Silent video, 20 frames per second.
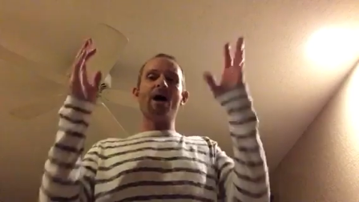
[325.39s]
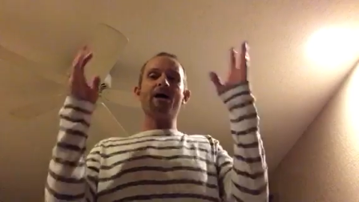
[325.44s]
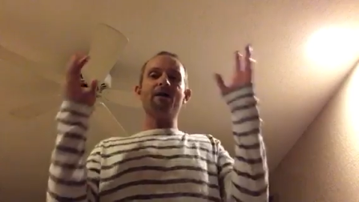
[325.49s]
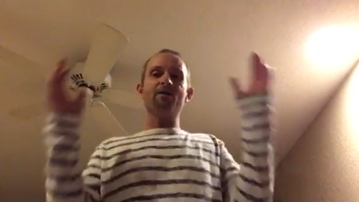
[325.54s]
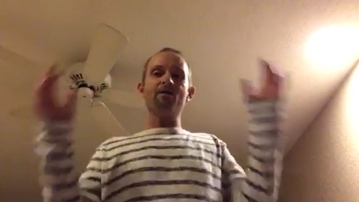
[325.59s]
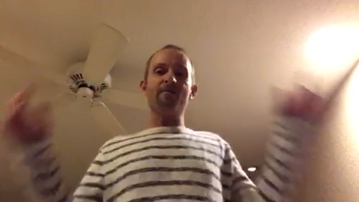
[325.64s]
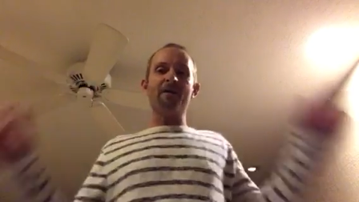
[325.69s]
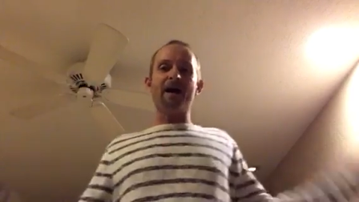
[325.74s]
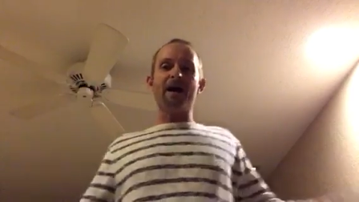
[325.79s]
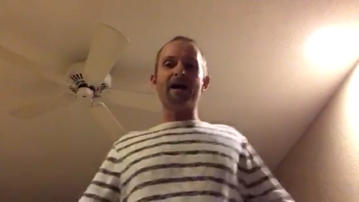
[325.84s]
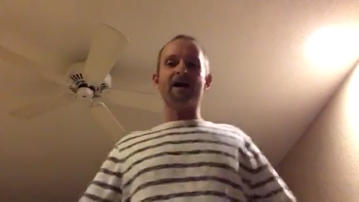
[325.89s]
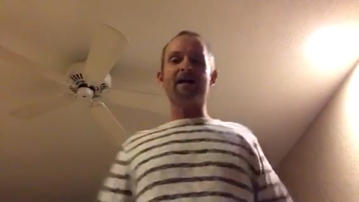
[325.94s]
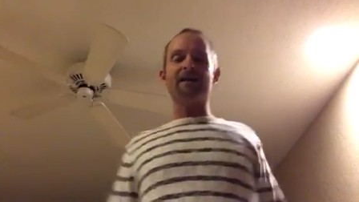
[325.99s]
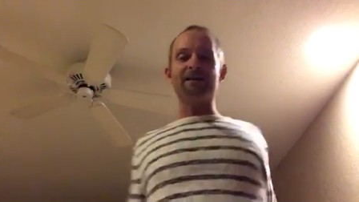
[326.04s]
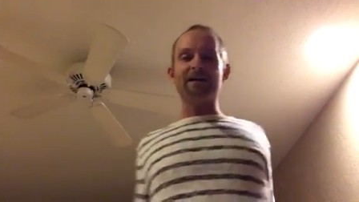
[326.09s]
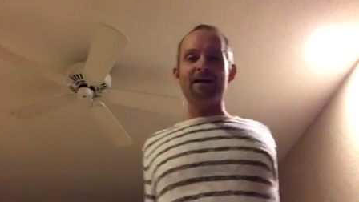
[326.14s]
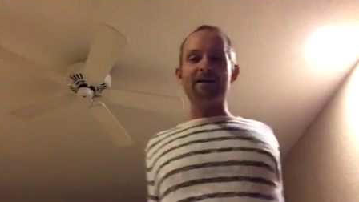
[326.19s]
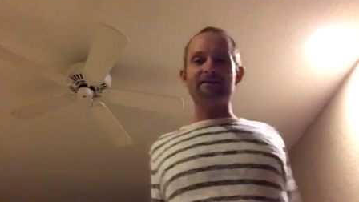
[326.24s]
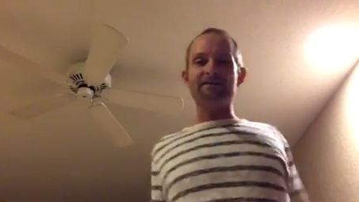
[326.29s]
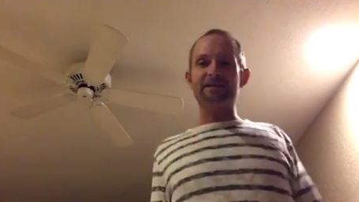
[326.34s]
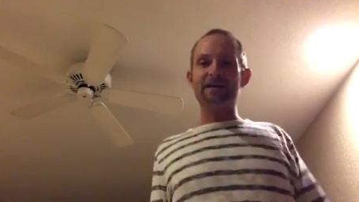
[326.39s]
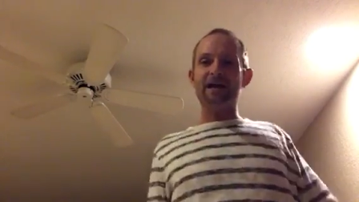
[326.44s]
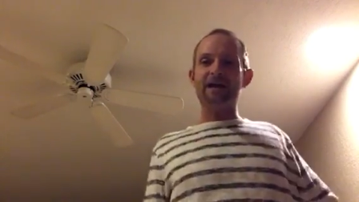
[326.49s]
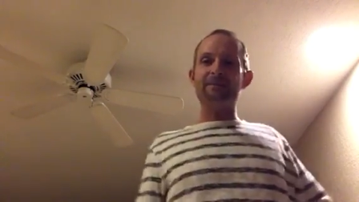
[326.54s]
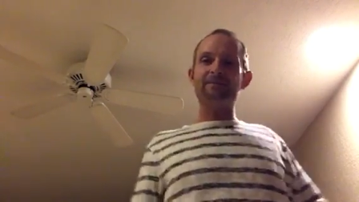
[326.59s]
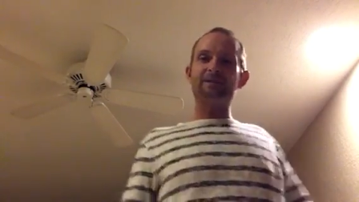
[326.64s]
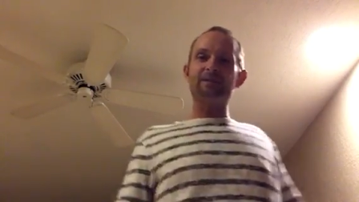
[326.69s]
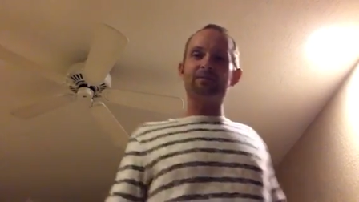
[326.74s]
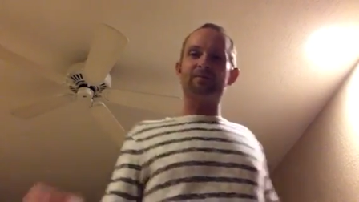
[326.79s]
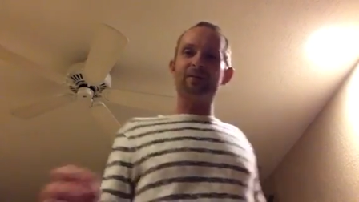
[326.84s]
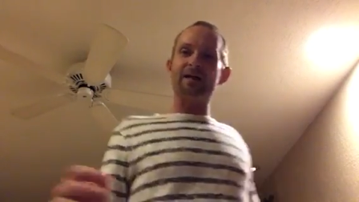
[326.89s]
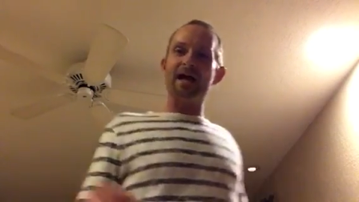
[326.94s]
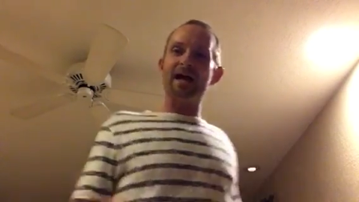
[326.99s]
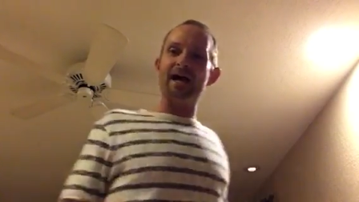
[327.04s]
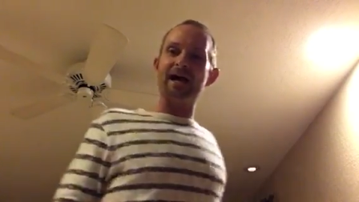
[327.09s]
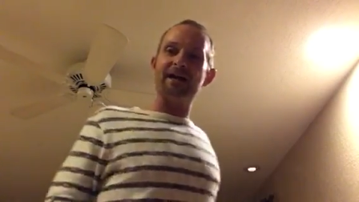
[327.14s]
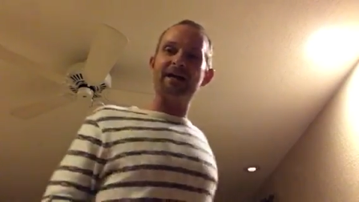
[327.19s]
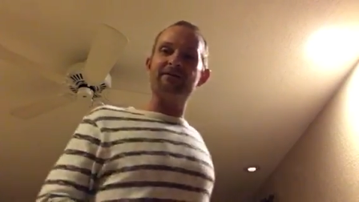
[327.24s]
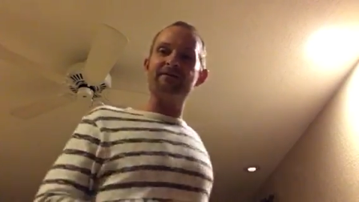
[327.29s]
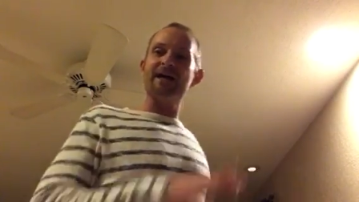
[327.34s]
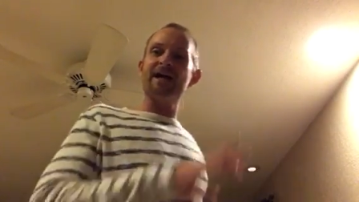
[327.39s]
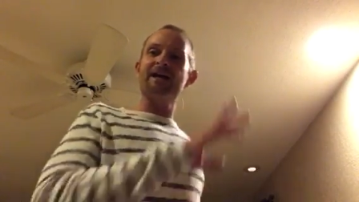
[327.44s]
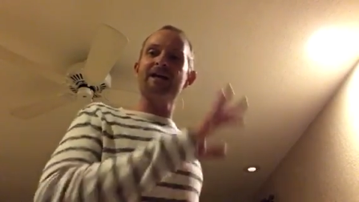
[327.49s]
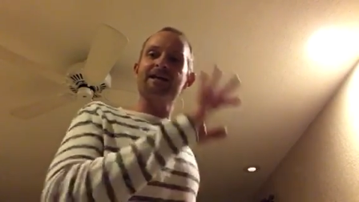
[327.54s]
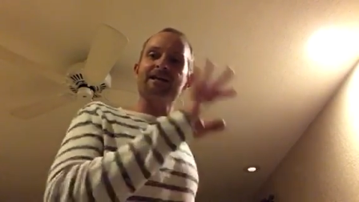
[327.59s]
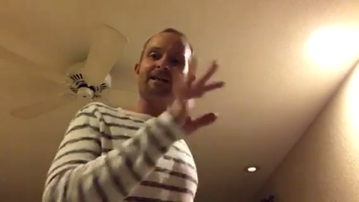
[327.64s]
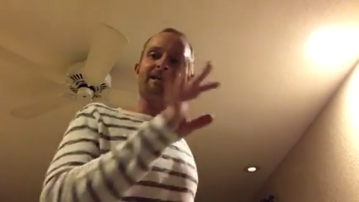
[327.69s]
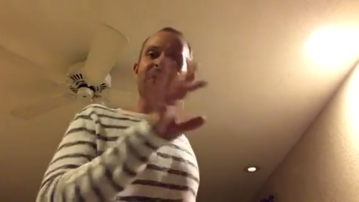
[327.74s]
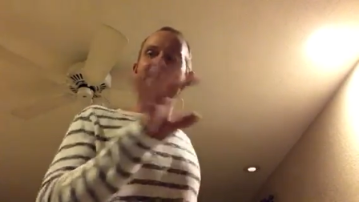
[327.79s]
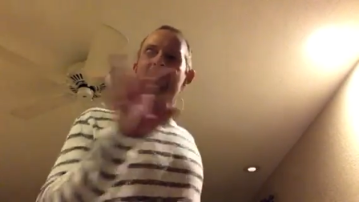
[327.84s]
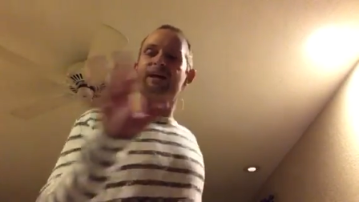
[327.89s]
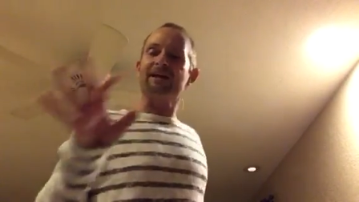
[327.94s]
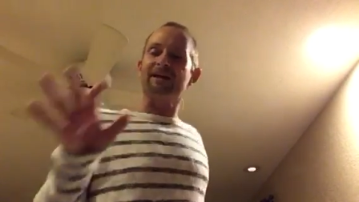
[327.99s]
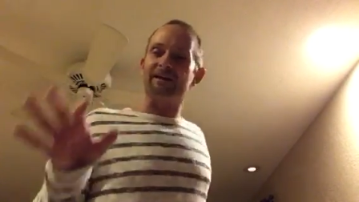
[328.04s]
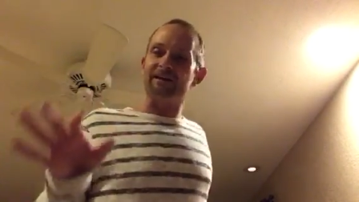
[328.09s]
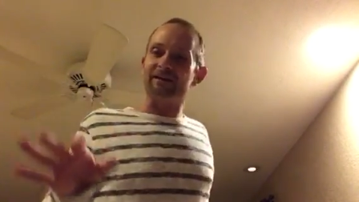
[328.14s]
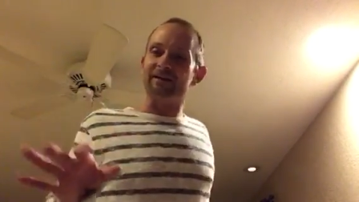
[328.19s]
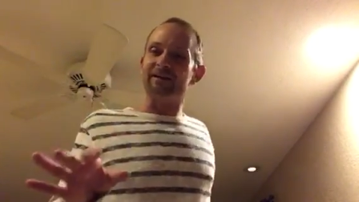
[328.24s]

are you buying a lifetime supply of anything?